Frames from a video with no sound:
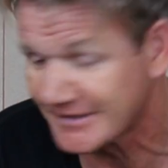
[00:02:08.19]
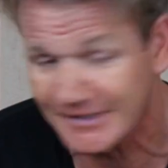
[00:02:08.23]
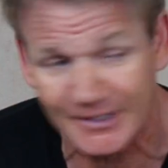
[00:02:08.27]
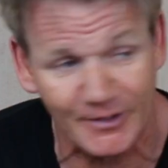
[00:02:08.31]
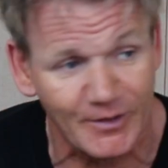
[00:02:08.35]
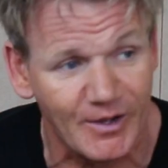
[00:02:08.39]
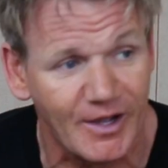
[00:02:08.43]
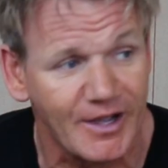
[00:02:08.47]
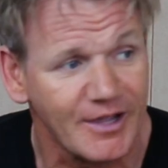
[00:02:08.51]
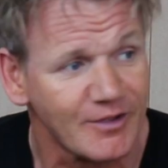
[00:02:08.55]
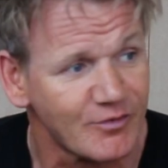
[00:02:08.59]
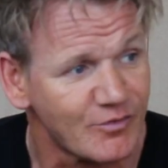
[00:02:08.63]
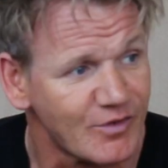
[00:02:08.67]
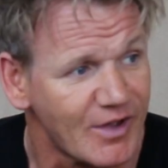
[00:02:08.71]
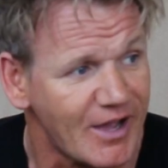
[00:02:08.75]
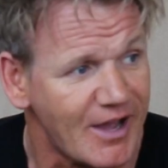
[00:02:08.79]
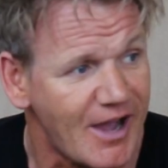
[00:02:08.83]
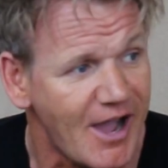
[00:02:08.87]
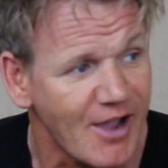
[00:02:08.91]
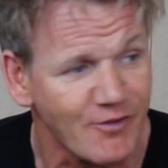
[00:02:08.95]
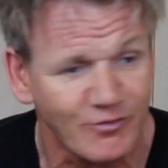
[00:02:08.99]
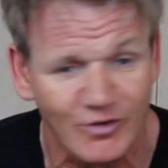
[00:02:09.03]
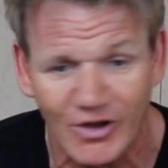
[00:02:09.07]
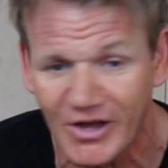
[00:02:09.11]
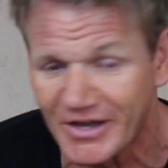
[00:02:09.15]
So I've
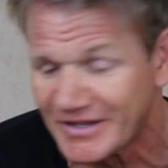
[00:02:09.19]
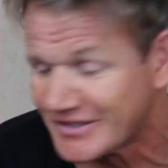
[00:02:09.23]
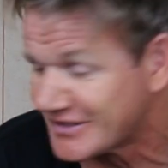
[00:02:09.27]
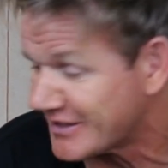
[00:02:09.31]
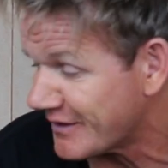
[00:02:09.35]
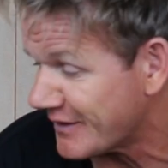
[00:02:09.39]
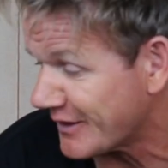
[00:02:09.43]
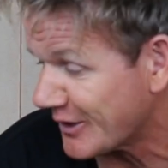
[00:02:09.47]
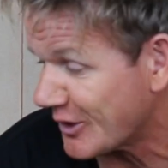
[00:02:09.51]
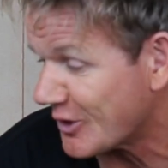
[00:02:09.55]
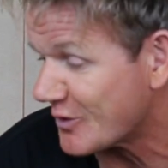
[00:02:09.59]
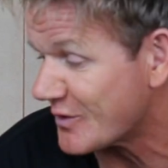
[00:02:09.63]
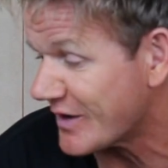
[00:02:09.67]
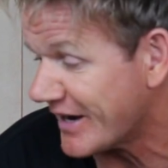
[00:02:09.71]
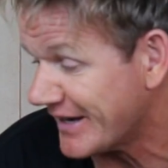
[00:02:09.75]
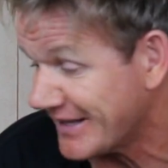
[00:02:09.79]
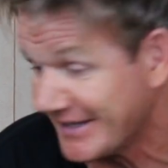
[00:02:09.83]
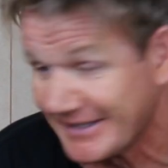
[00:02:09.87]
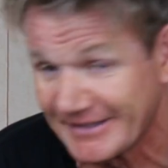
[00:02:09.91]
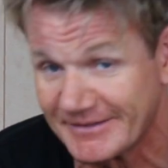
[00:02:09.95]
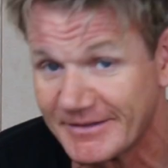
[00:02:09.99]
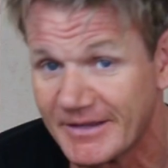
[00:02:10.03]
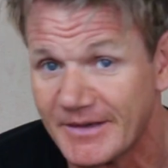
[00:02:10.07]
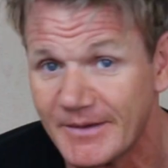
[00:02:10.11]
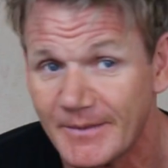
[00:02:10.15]
learned something
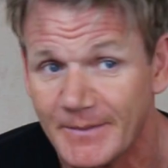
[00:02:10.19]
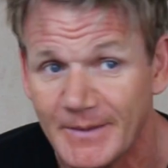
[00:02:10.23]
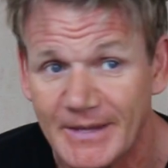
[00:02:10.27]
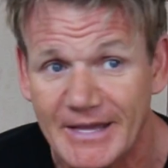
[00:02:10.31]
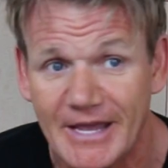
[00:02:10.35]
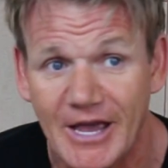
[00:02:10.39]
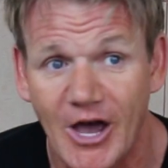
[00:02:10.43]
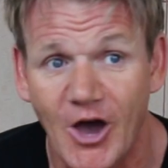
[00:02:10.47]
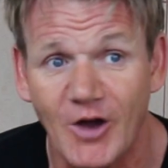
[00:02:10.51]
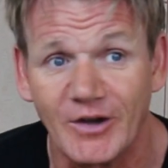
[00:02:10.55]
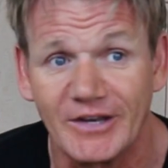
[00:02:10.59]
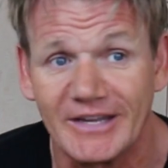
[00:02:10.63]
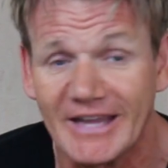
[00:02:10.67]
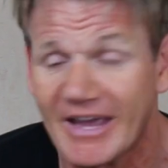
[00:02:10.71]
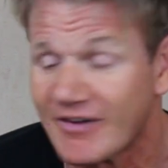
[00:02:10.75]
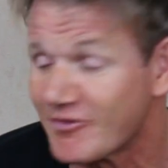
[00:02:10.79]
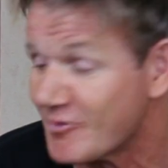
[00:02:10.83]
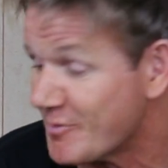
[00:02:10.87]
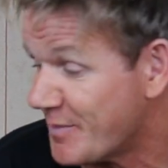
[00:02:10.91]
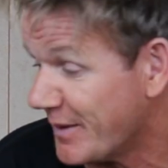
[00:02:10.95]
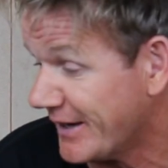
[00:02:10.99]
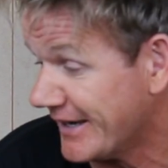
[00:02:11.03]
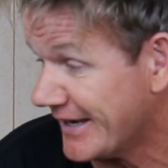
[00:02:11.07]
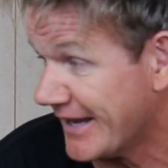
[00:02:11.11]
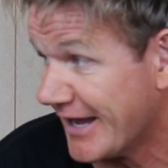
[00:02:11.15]
already, only
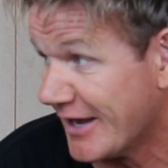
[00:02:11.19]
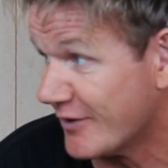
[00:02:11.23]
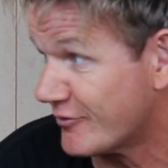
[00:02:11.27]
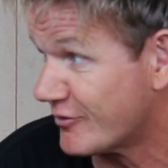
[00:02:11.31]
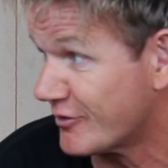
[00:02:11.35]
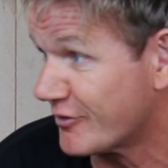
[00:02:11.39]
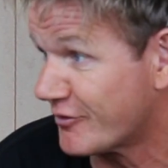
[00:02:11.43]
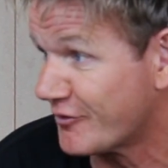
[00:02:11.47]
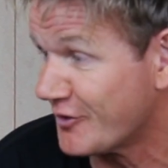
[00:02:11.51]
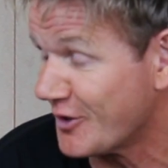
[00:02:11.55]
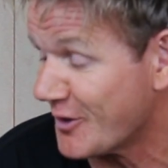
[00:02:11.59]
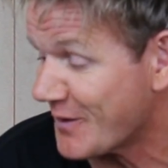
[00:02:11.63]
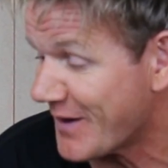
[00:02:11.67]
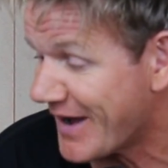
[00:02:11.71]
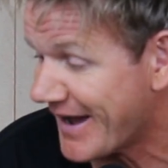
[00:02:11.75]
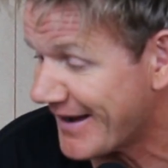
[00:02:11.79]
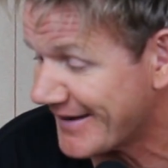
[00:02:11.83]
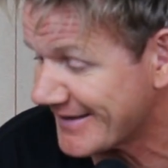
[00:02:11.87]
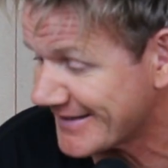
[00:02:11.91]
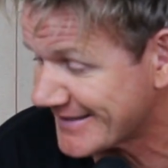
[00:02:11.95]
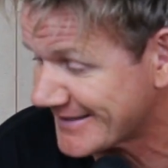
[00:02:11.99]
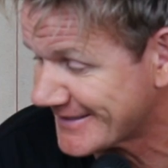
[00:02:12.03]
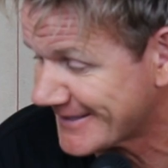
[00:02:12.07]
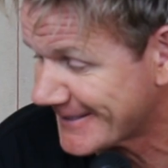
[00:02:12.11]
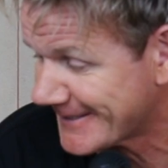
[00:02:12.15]
having been here for a few
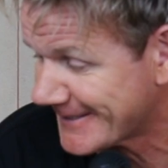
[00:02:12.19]
hours.